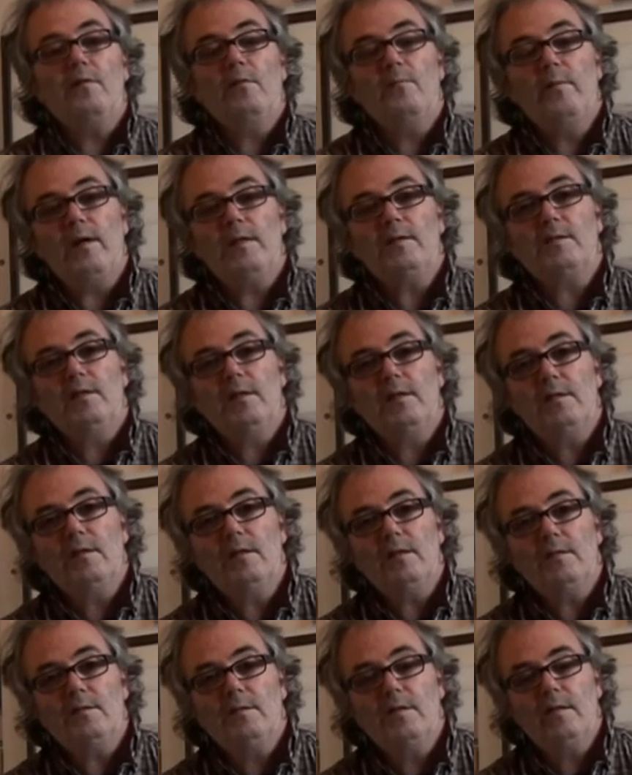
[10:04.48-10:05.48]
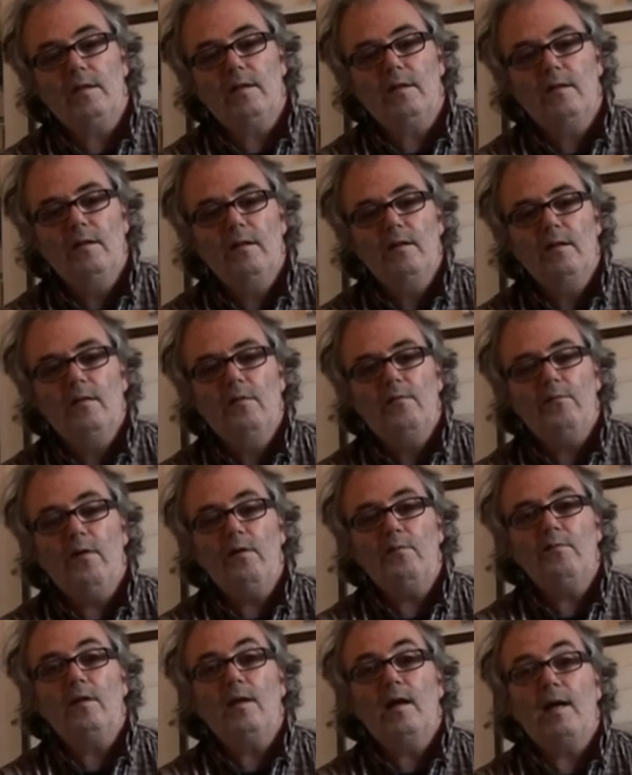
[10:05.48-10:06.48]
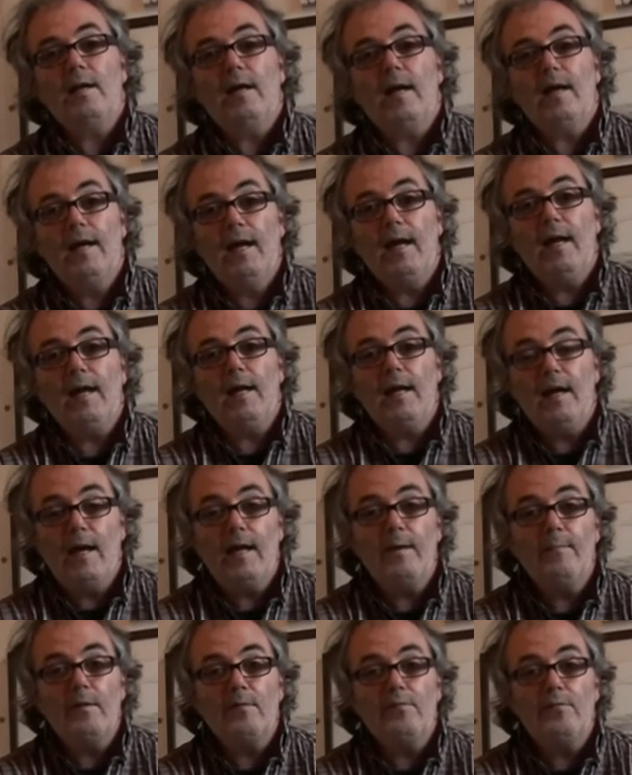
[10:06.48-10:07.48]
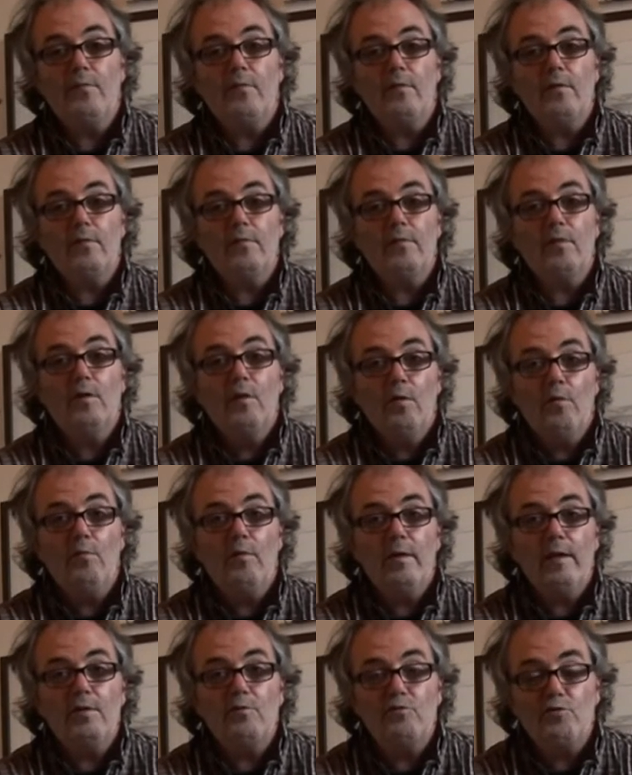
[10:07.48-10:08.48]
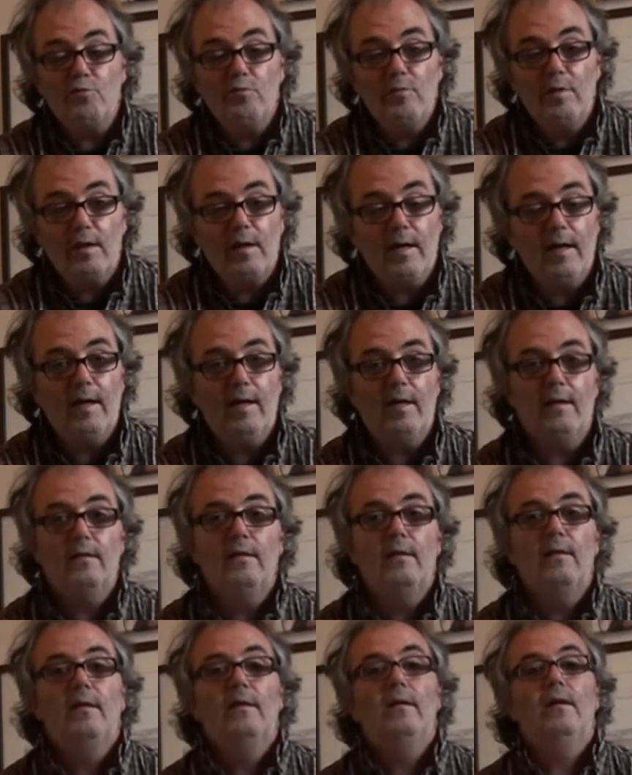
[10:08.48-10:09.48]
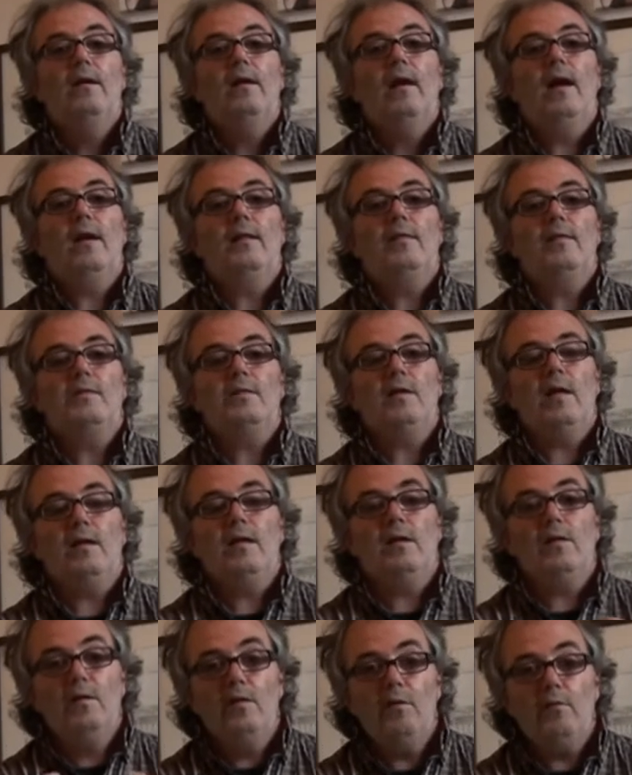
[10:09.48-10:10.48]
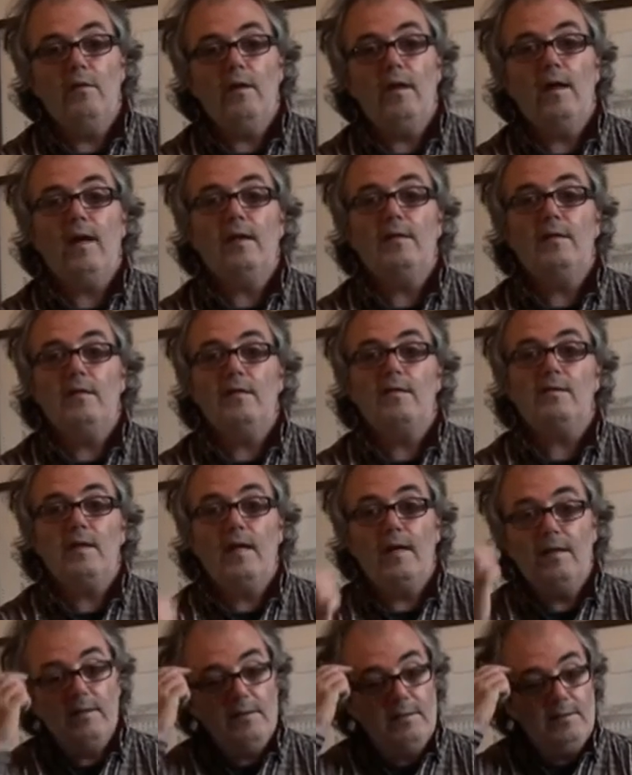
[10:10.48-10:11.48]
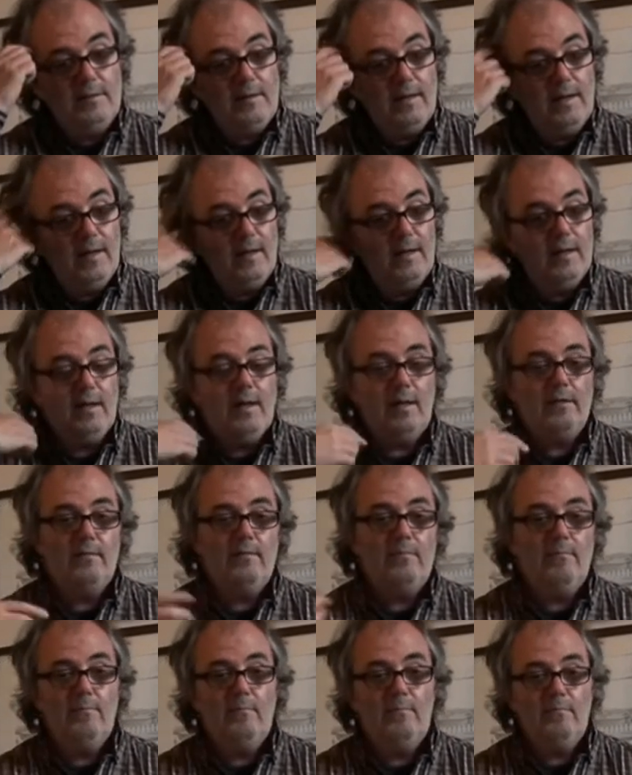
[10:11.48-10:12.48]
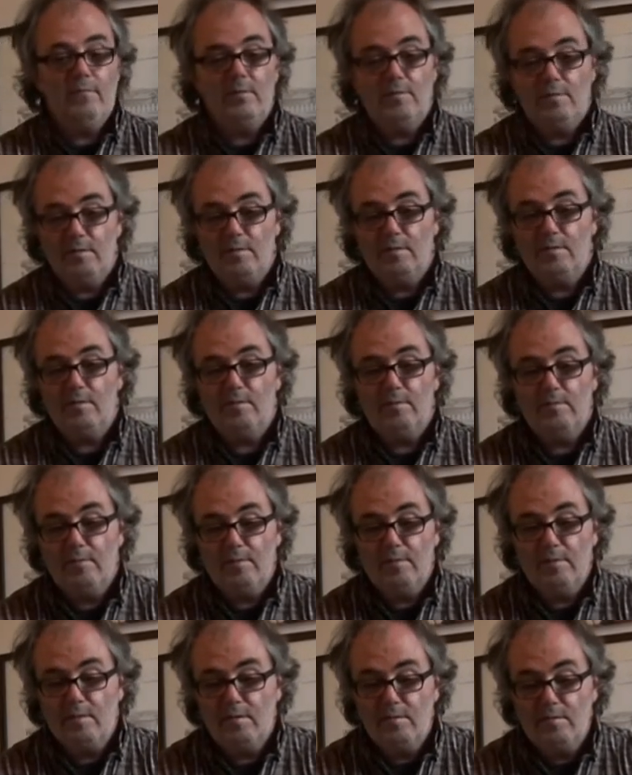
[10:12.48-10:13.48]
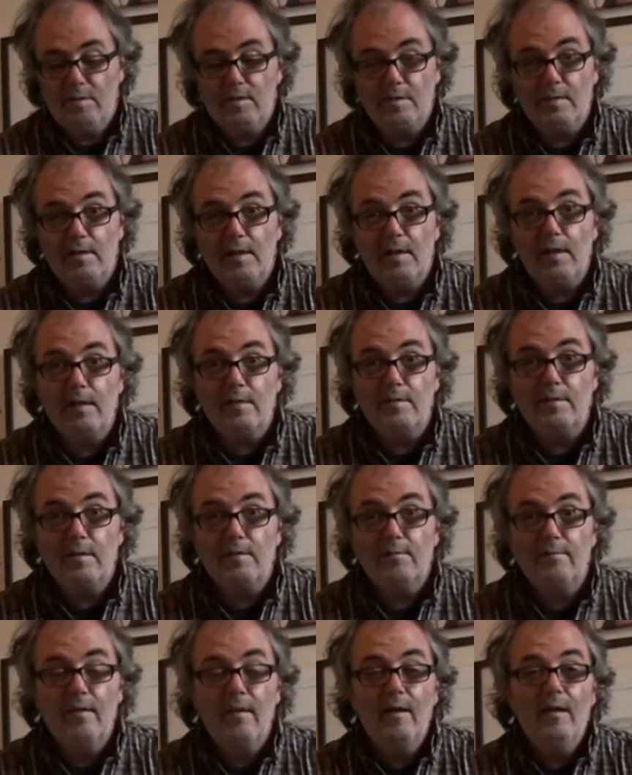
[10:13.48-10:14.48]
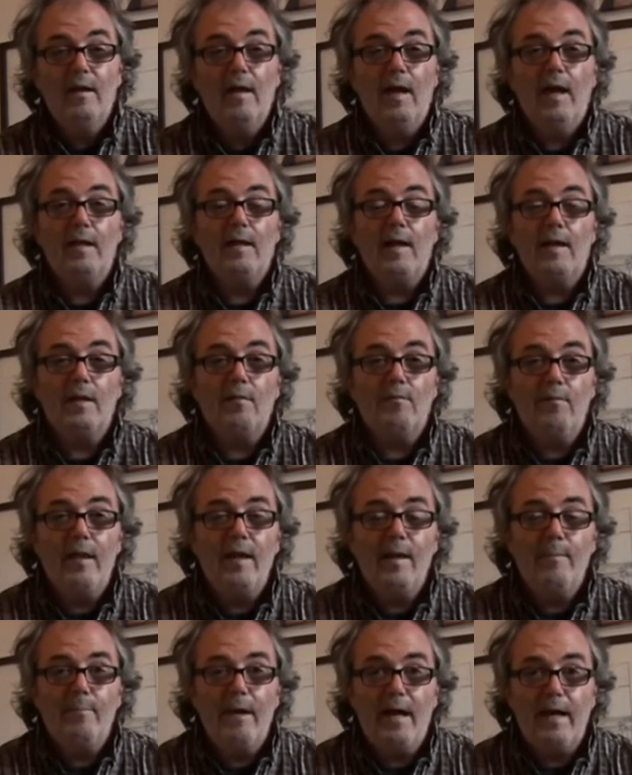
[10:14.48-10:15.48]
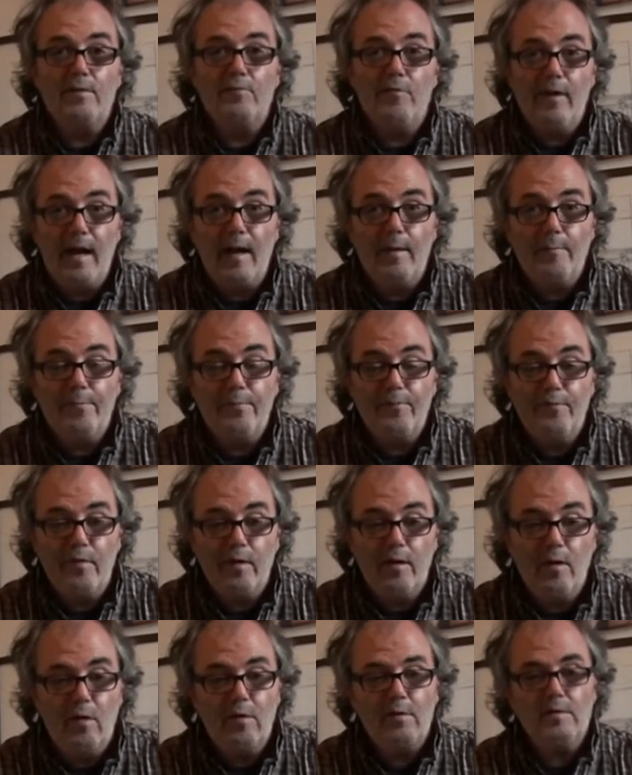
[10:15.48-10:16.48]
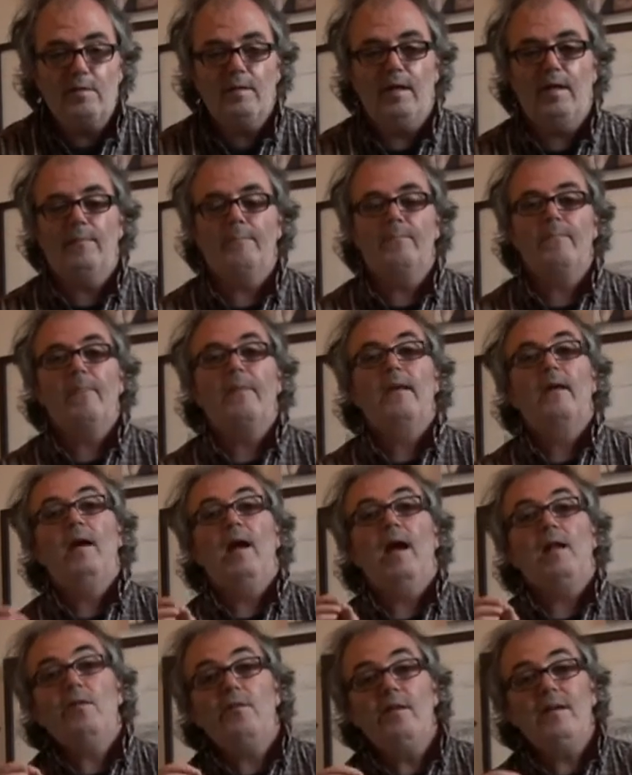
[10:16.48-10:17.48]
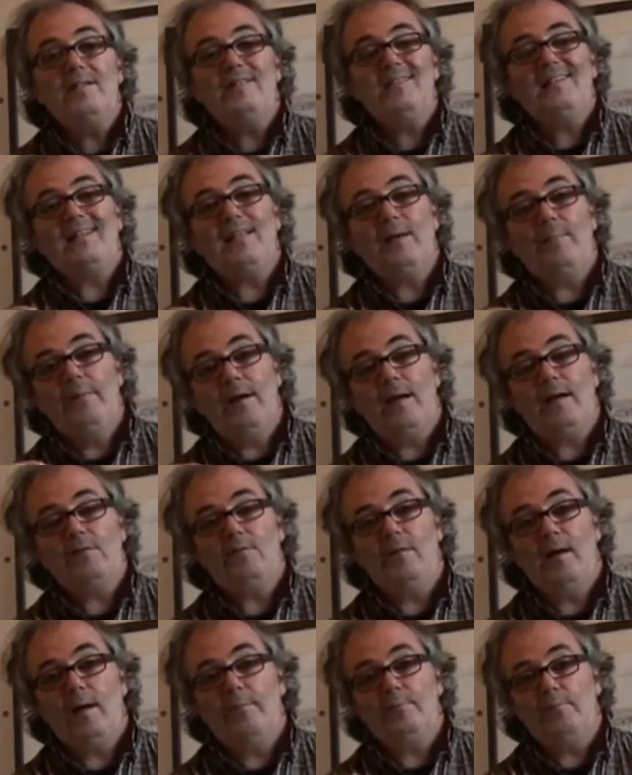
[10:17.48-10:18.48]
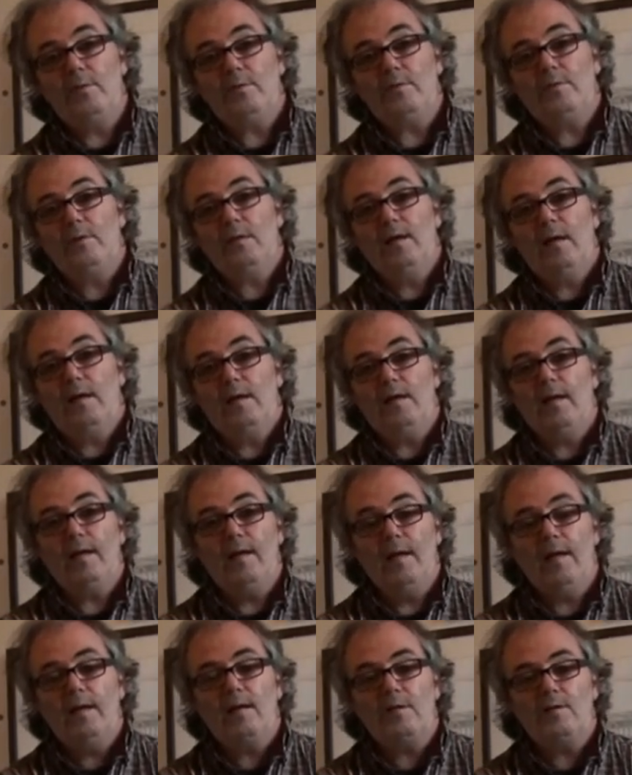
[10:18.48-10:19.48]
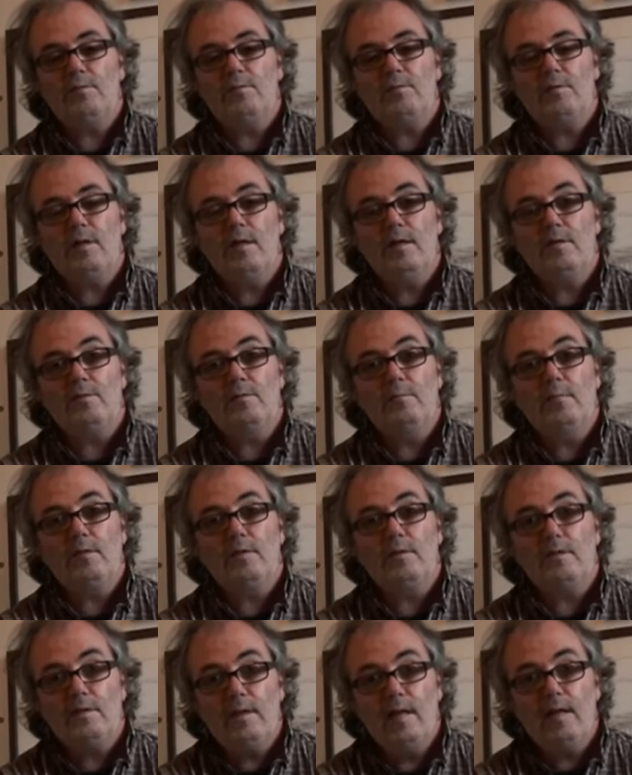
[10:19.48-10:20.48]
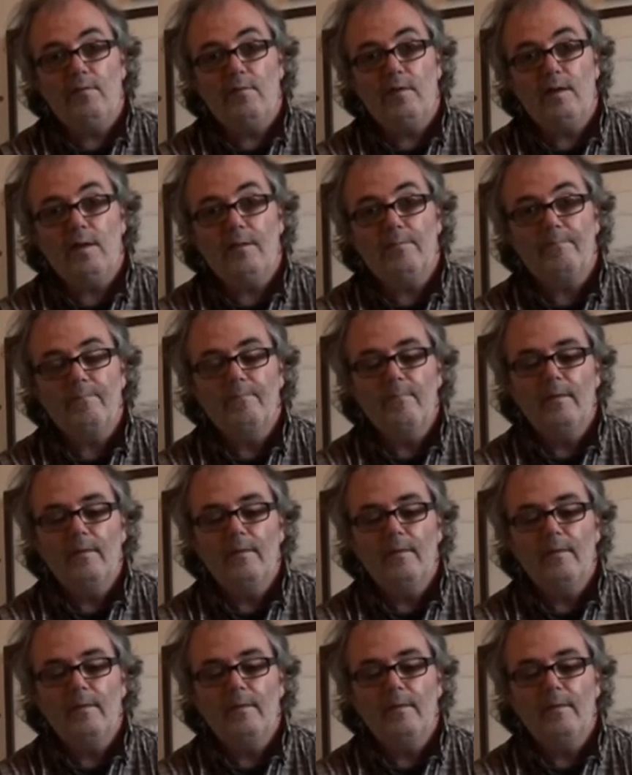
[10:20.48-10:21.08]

the West Indies, they found that it had a great climate for growing sugarcane, and they started growing it, and they decided to distill it, and it had a very bad rap for a long time. And the reason it had a bad rap was that it had a great association with slavery.